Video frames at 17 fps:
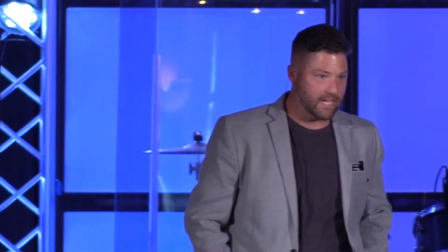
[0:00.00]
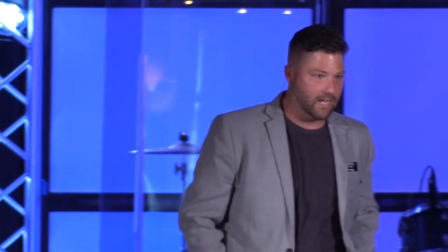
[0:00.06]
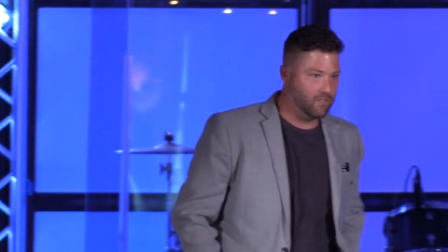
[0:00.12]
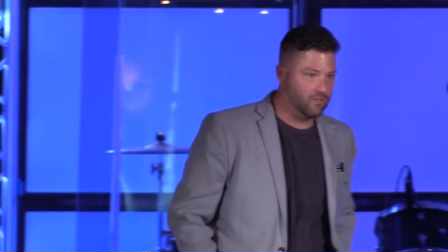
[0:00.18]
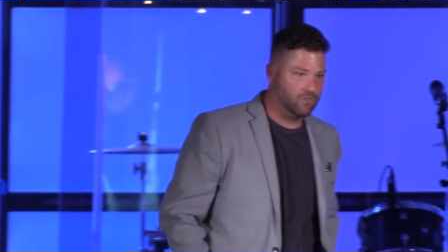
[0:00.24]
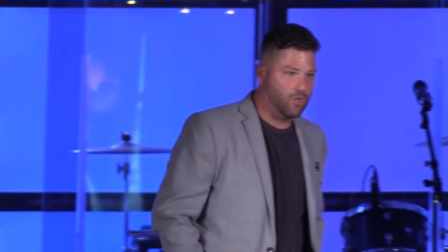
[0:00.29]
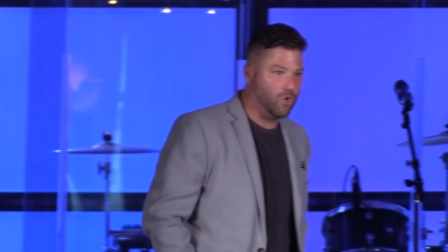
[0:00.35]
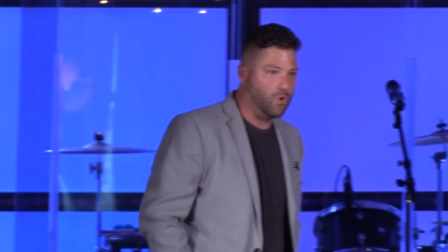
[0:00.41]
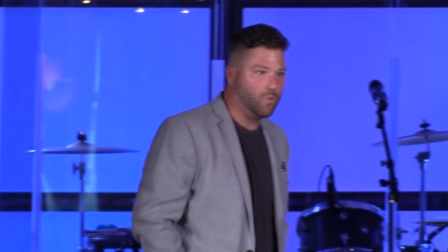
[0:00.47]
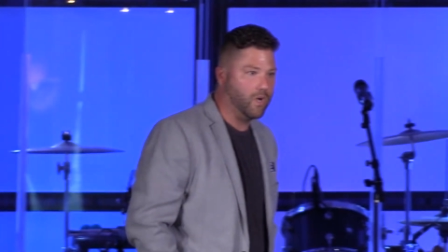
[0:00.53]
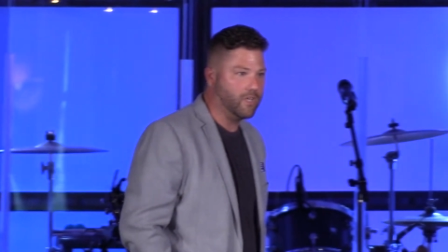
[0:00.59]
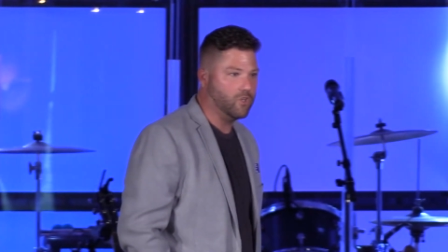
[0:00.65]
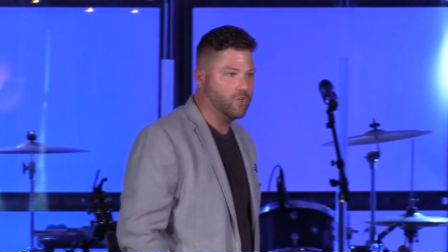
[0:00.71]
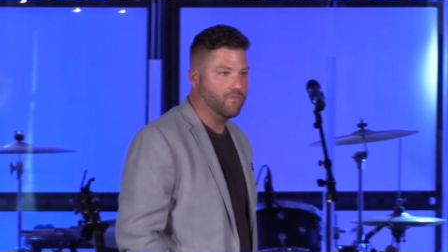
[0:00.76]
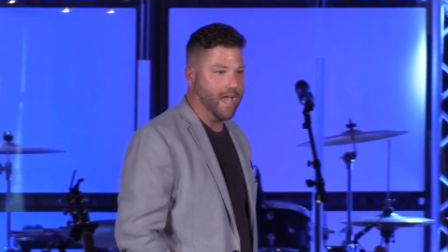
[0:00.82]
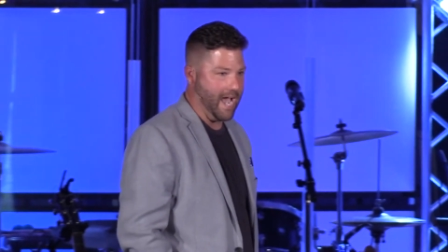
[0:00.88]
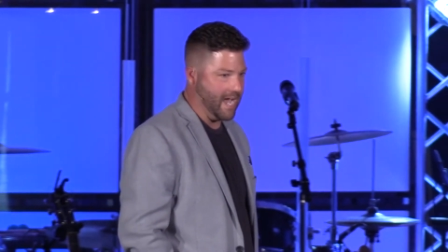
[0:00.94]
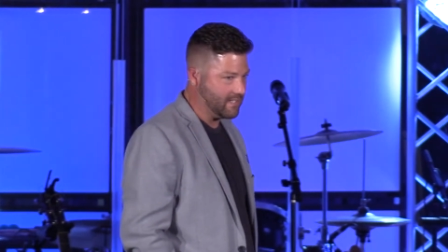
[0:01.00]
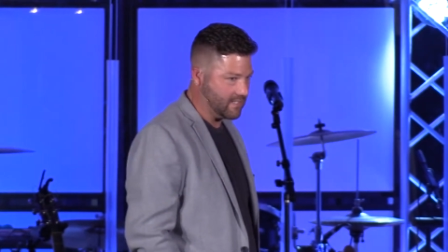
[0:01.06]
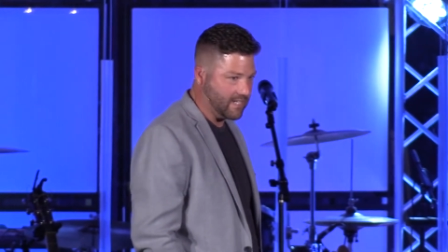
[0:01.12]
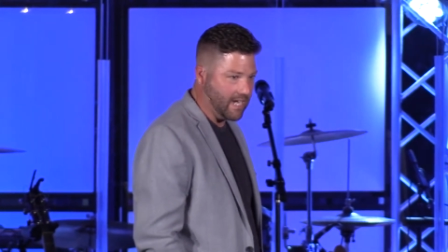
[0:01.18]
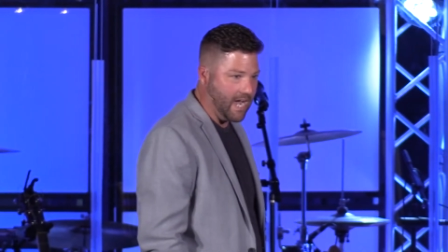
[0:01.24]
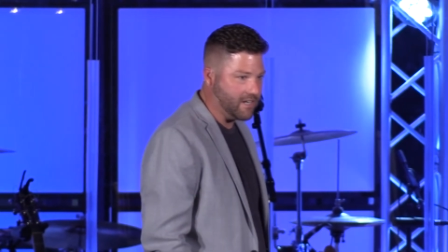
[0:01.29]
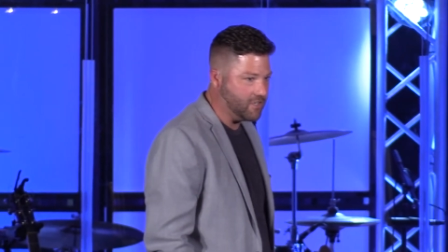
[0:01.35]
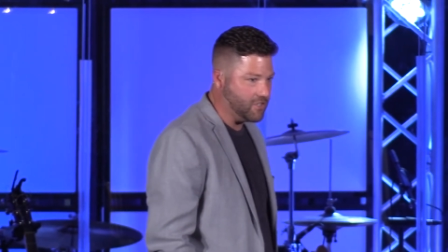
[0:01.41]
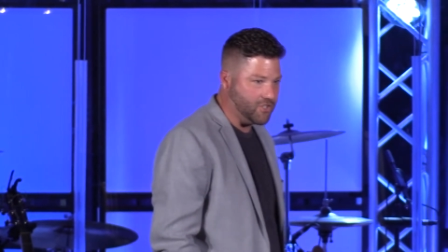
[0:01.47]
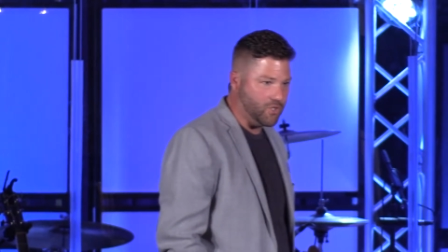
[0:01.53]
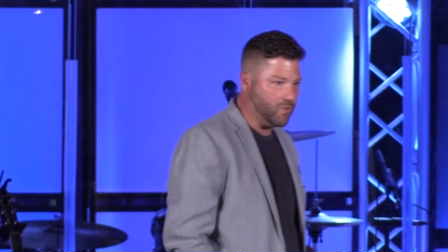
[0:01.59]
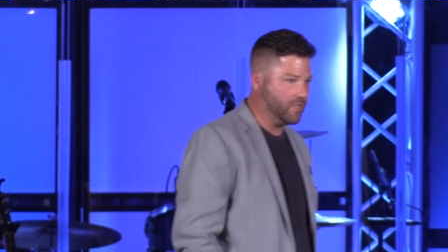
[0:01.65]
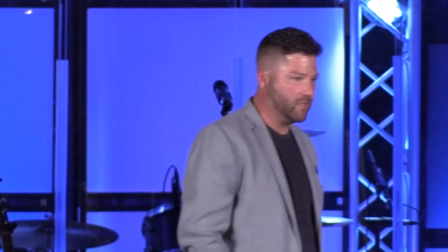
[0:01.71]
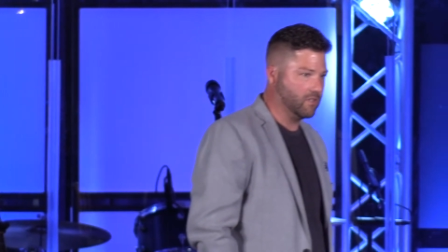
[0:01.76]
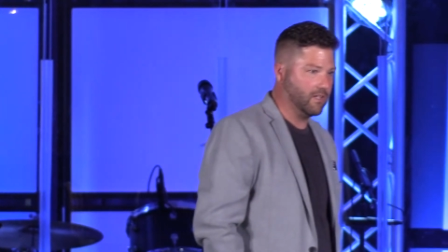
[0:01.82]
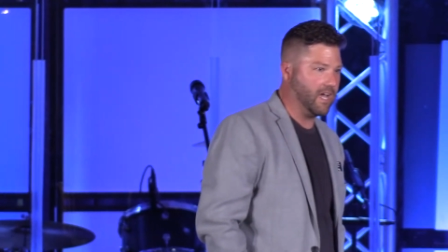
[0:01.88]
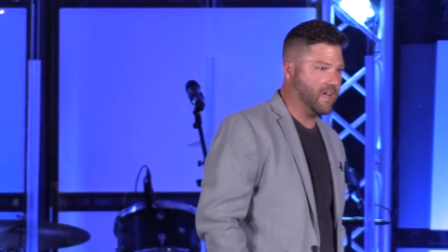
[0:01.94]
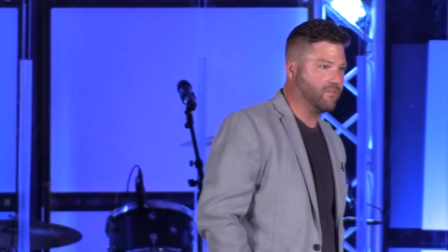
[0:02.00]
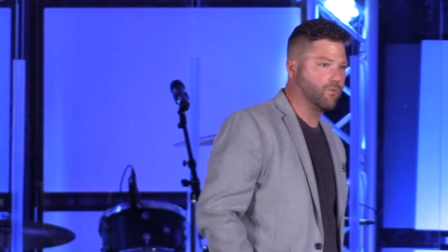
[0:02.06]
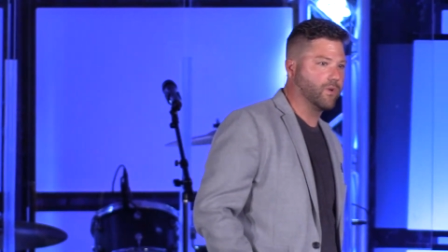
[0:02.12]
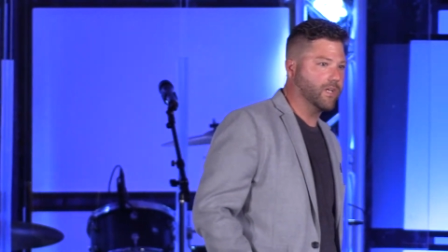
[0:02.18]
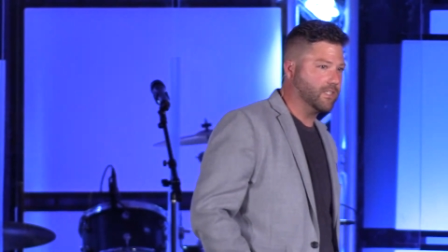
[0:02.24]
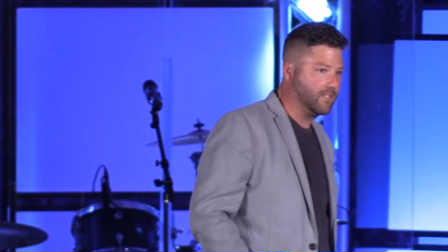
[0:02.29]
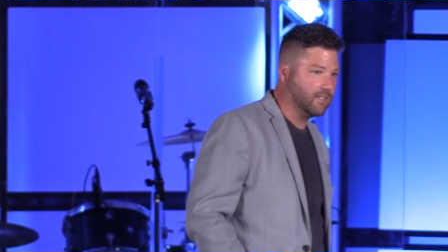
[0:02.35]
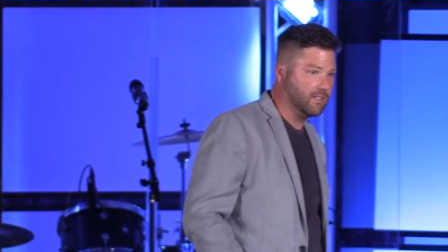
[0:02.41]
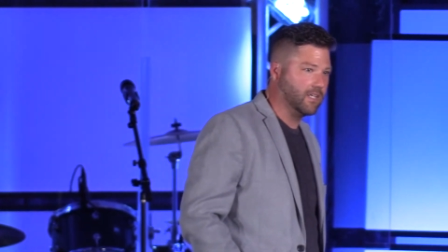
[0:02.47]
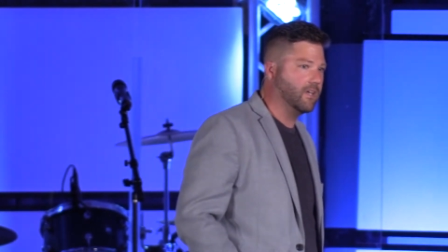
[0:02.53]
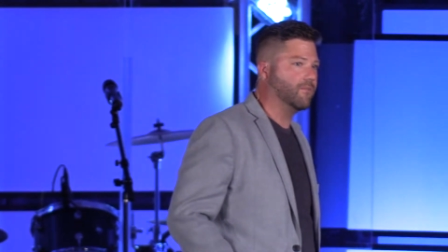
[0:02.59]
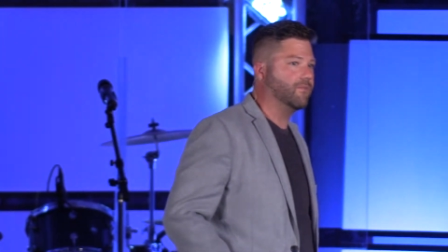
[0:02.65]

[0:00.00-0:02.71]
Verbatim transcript: I don't know what you've asked God to do in your life recently,